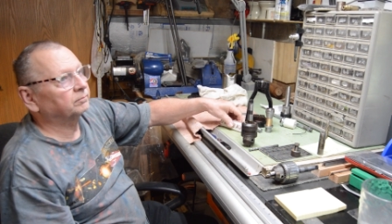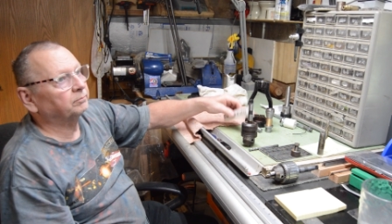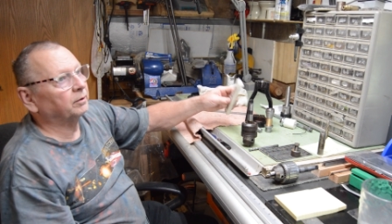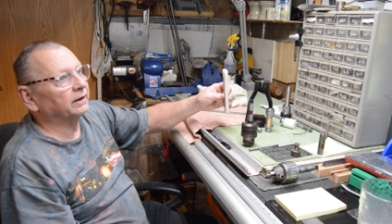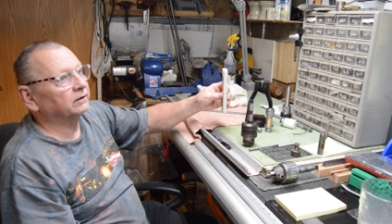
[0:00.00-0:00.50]

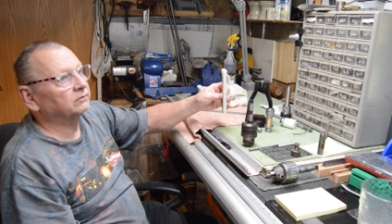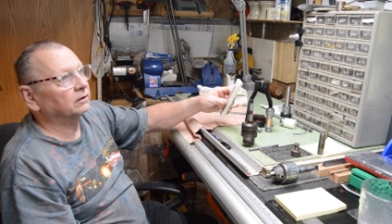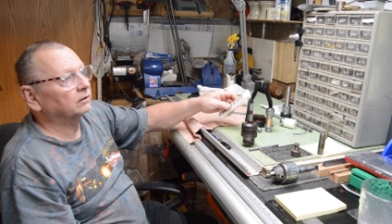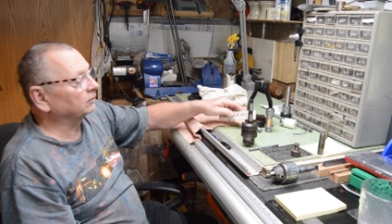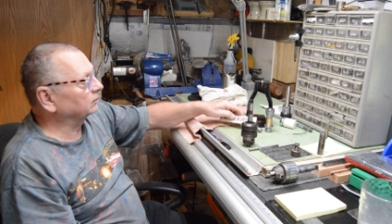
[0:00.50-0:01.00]

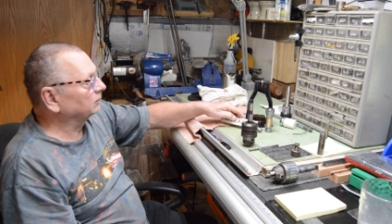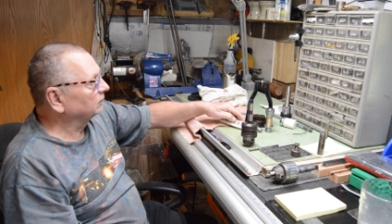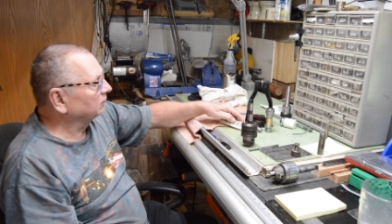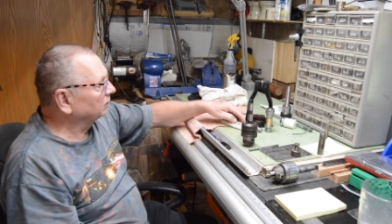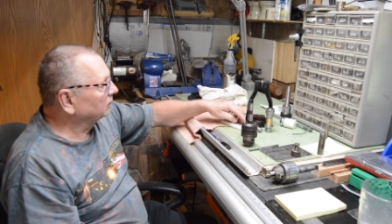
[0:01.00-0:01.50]
plastic,
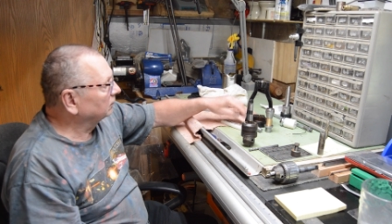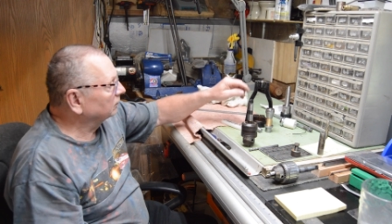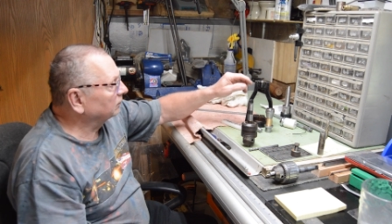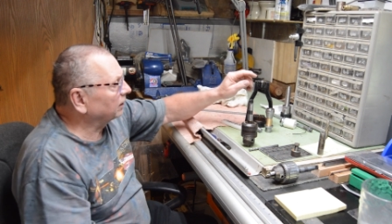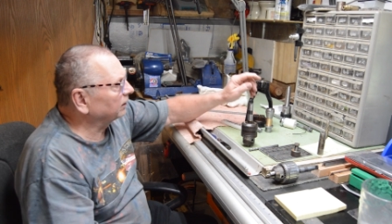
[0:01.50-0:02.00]

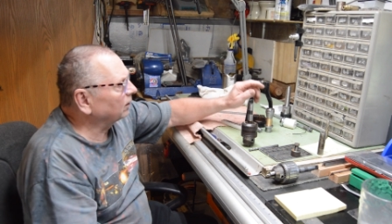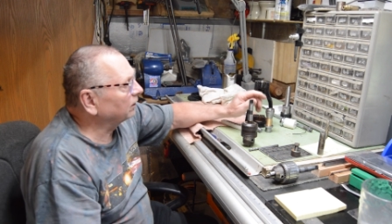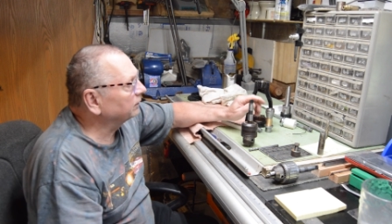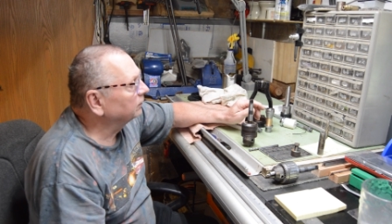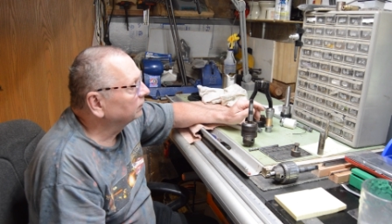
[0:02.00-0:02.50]
nylon.